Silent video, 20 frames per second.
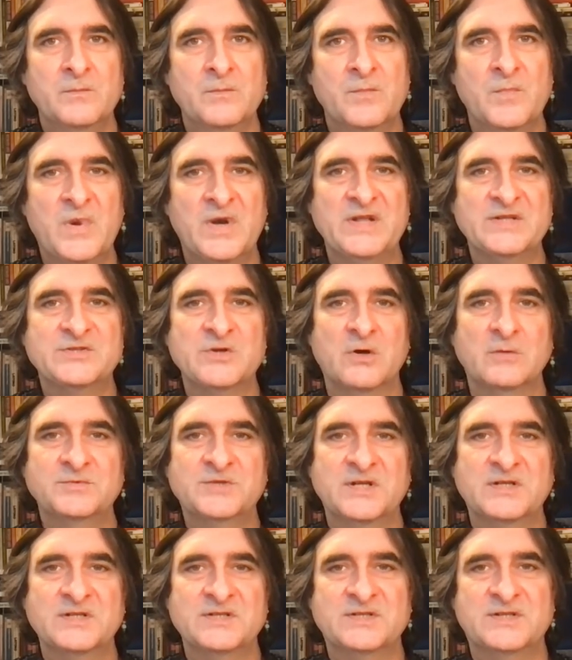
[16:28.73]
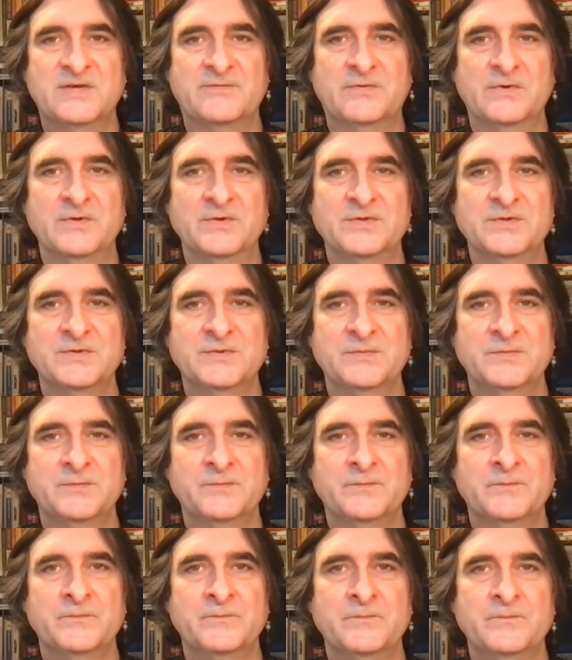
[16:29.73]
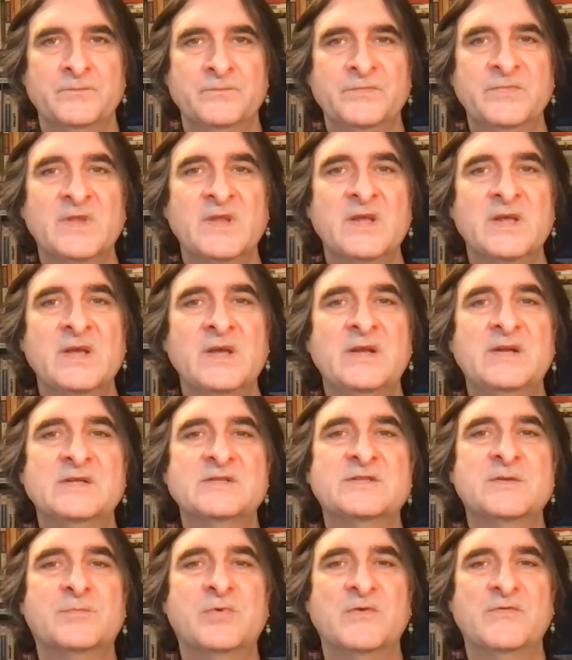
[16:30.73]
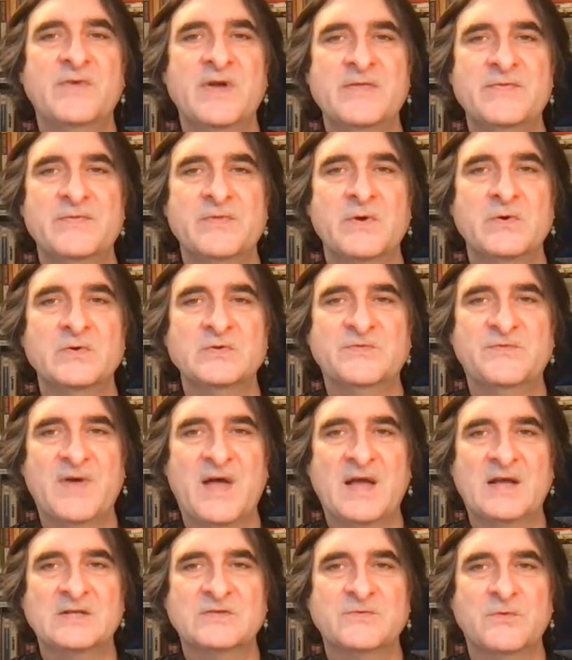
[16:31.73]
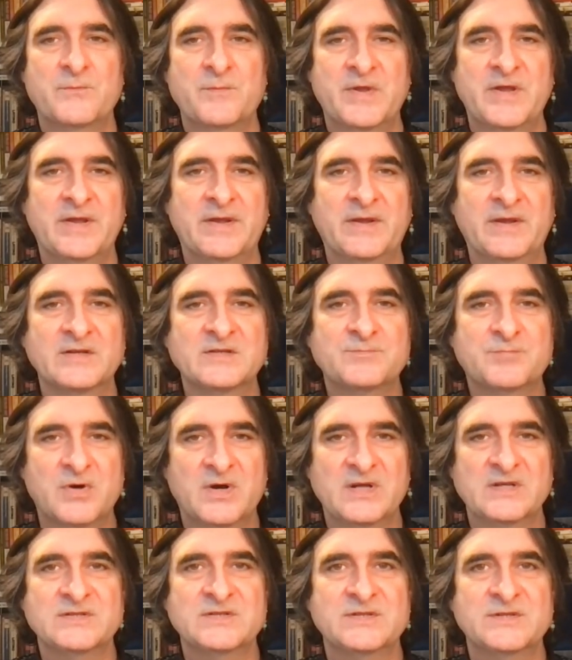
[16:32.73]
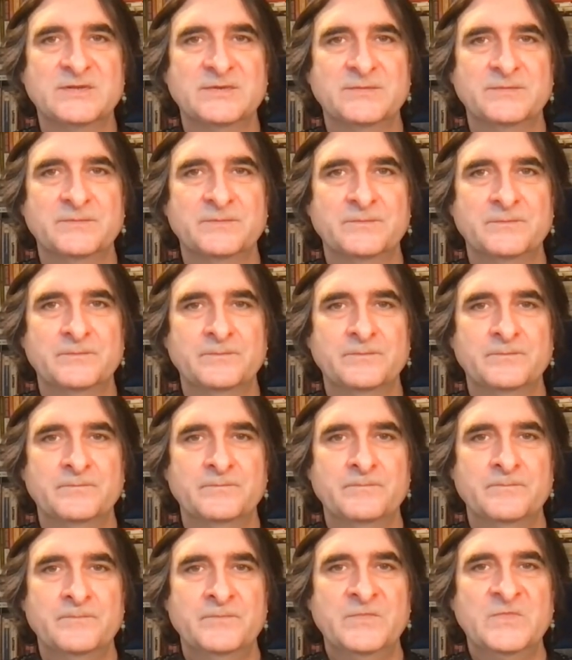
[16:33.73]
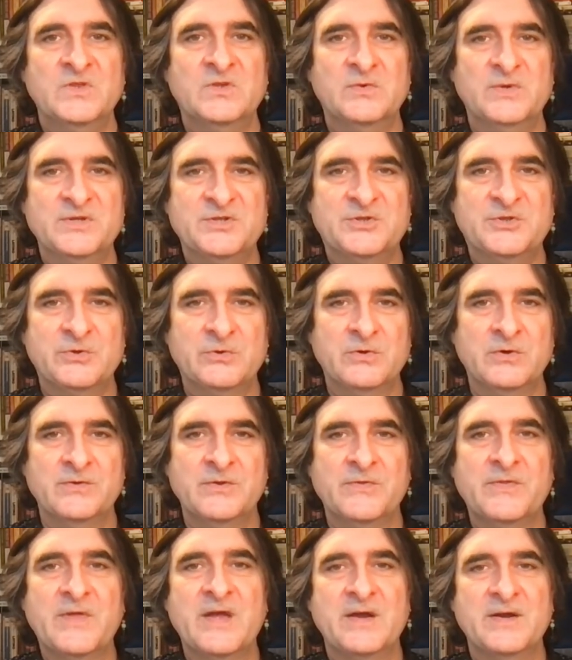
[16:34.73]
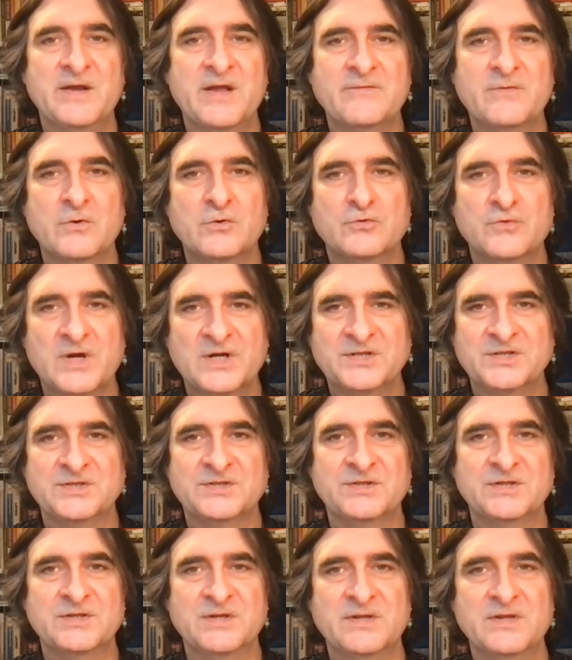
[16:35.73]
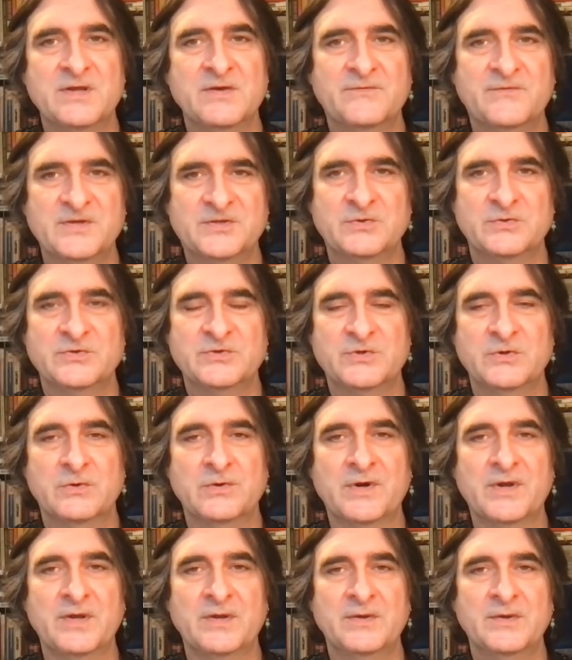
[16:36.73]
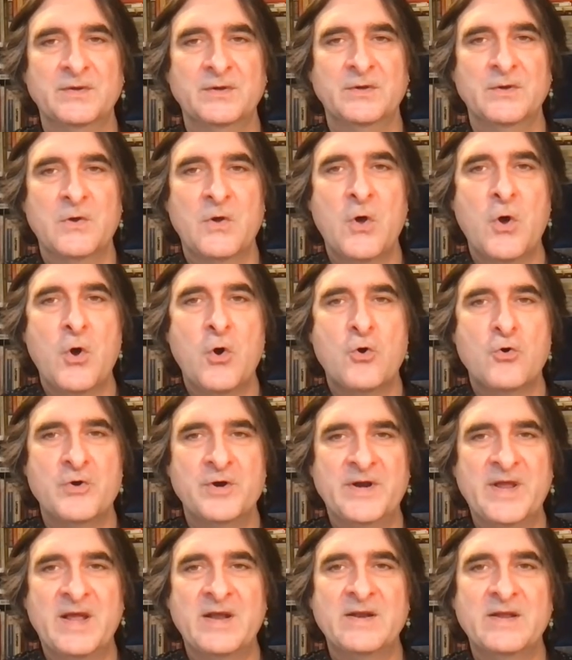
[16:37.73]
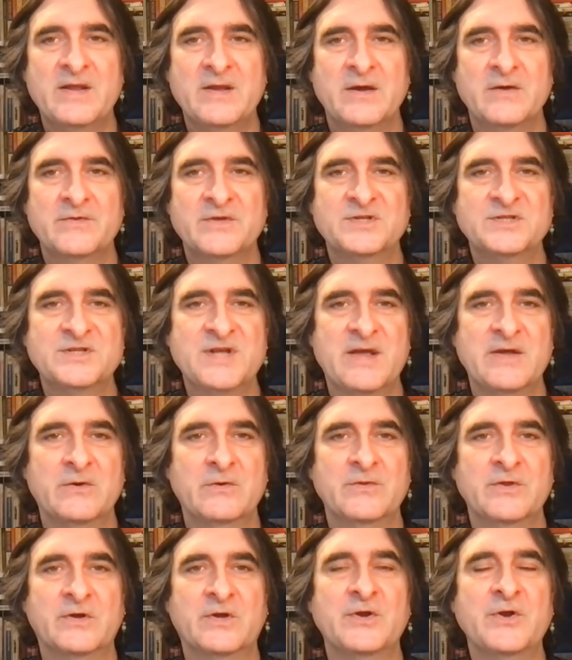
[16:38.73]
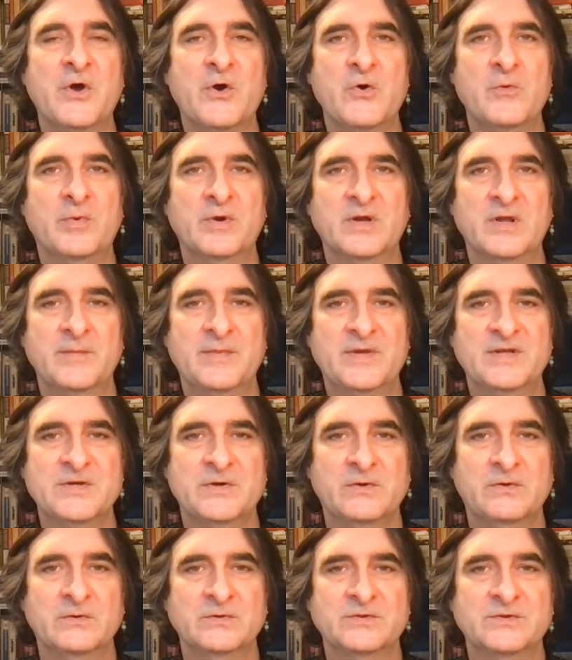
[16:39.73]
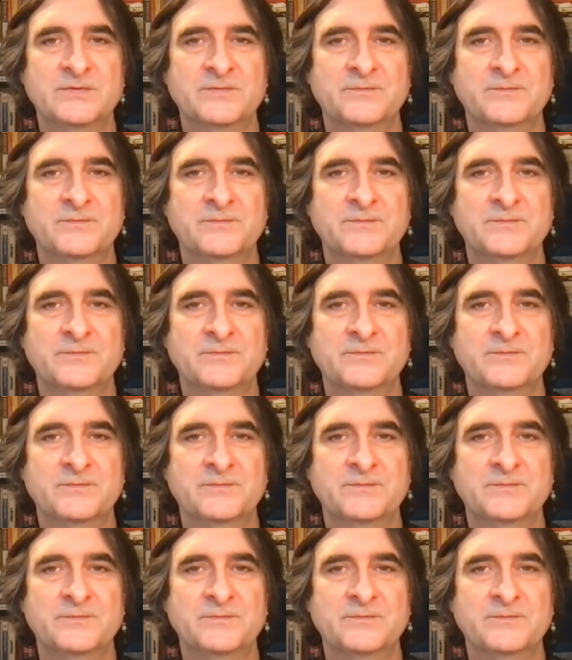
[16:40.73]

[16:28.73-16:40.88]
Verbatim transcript: But its object is different. It is to prevent those facts from being expressed, to ensure that they are never registered in the official story, or in any other tale that can openly be told.